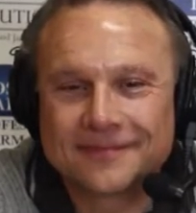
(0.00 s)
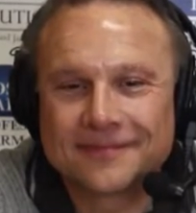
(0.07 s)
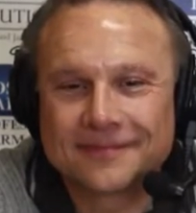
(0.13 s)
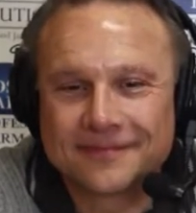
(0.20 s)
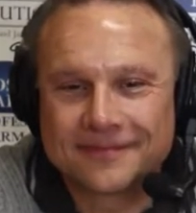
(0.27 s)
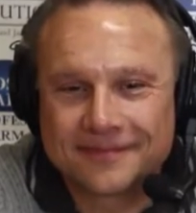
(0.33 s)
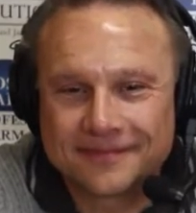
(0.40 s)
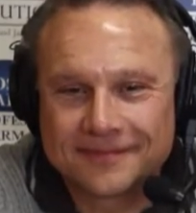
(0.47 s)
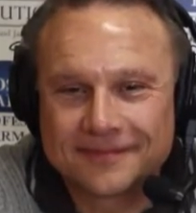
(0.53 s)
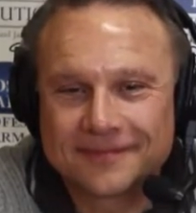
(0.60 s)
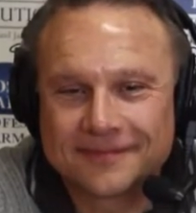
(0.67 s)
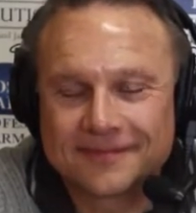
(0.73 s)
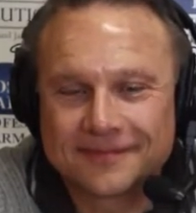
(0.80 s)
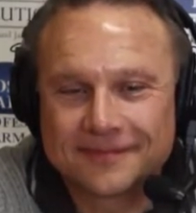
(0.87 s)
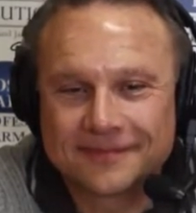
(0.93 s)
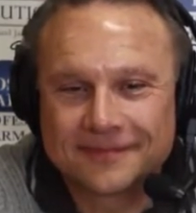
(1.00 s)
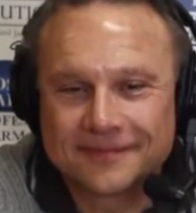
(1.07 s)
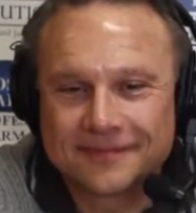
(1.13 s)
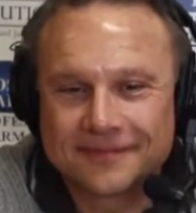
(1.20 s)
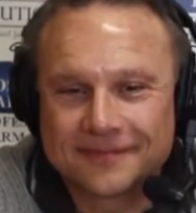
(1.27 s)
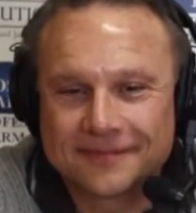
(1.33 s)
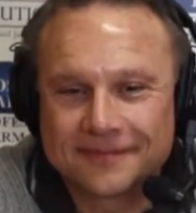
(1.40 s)

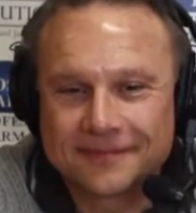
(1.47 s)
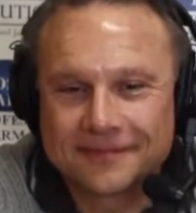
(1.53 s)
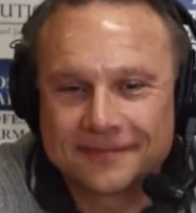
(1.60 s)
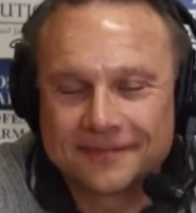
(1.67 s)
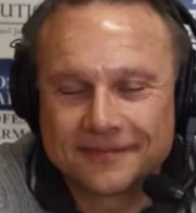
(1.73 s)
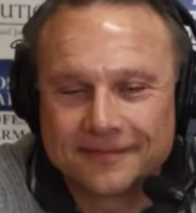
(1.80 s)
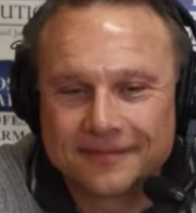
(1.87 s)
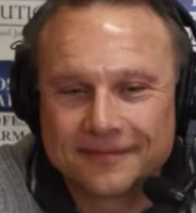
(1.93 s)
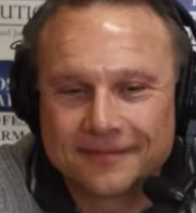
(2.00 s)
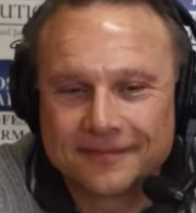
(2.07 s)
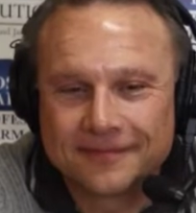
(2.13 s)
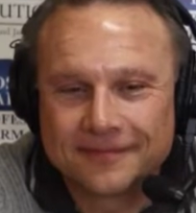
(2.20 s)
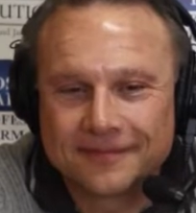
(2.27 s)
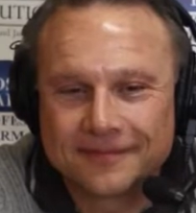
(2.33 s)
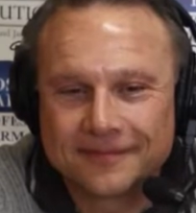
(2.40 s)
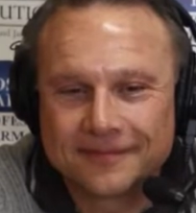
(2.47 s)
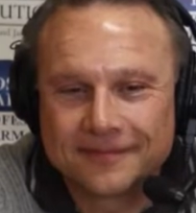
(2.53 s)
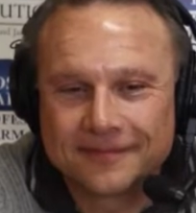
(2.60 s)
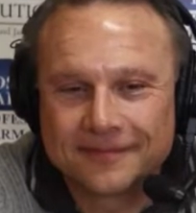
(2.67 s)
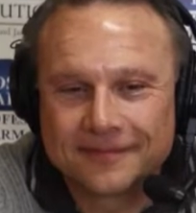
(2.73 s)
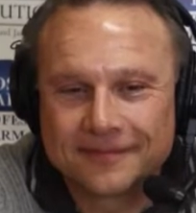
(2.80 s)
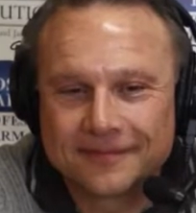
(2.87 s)

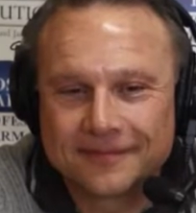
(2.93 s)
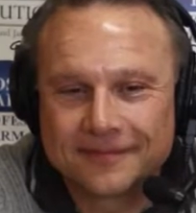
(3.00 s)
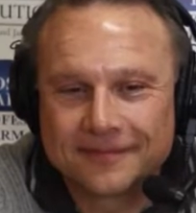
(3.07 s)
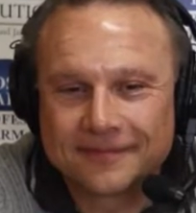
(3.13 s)
[no speech]